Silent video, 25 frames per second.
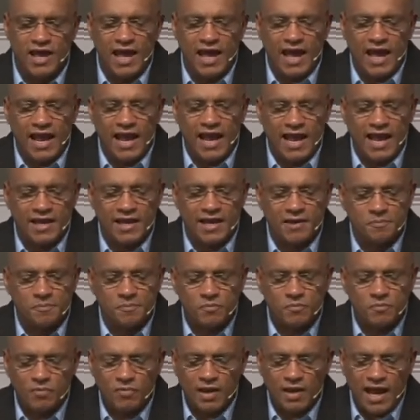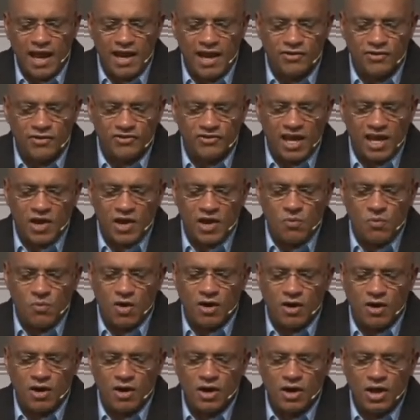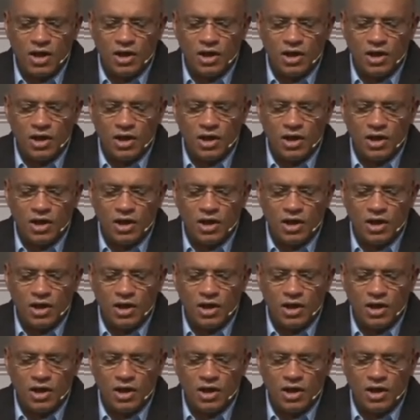"And as they were